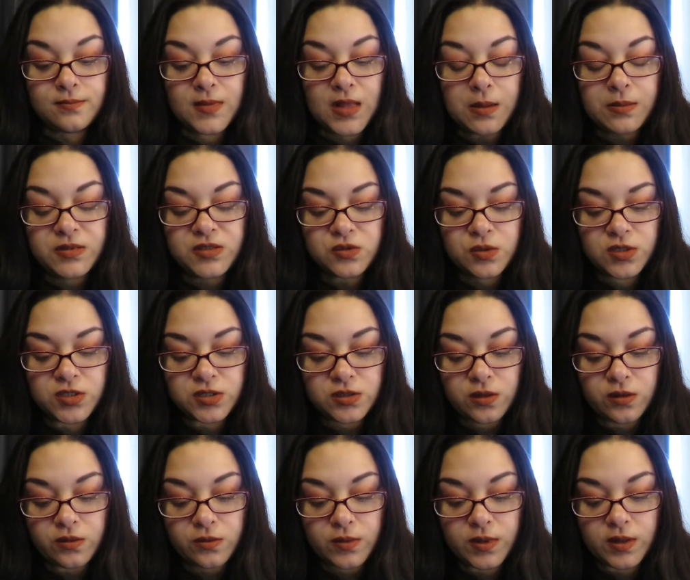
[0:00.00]
I'm gonna swatch
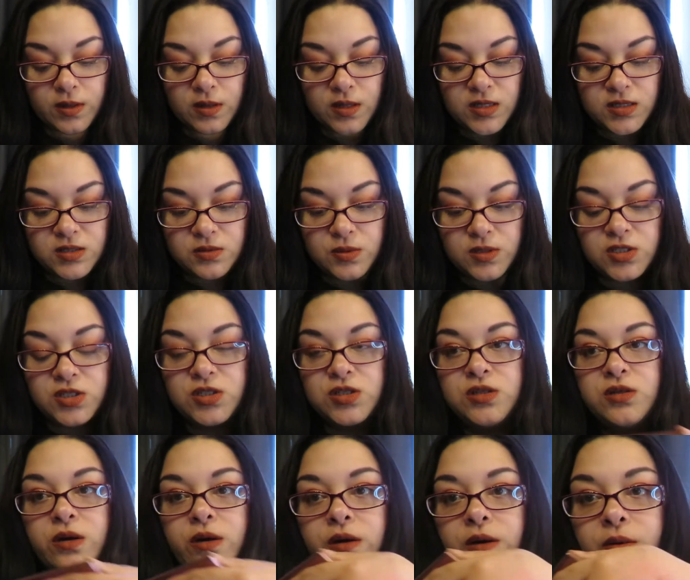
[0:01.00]
another one. Let's swatch the
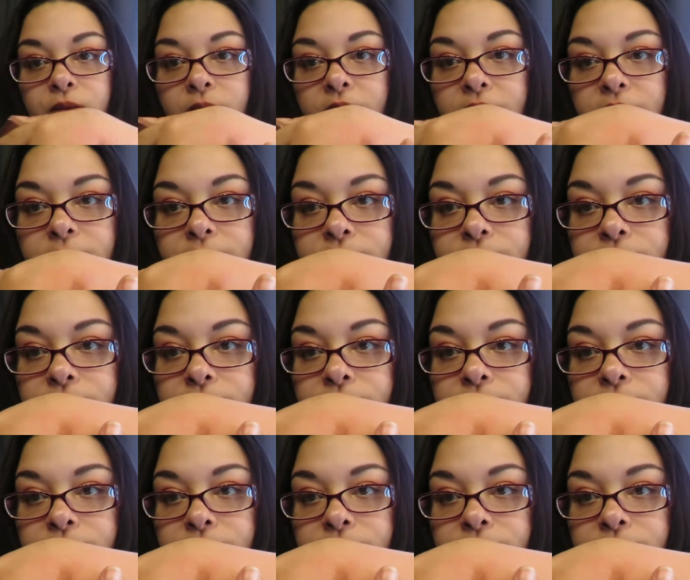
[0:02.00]
darker one.